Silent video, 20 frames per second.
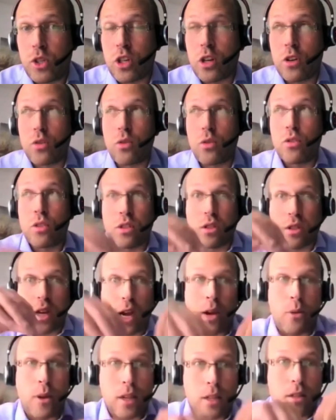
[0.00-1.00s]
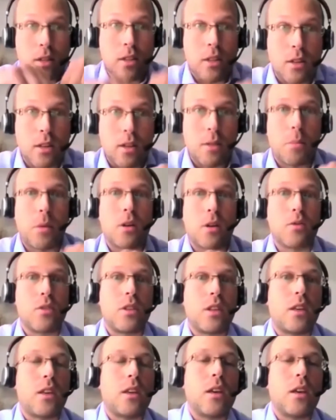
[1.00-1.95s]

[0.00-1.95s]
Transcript: which are not direct about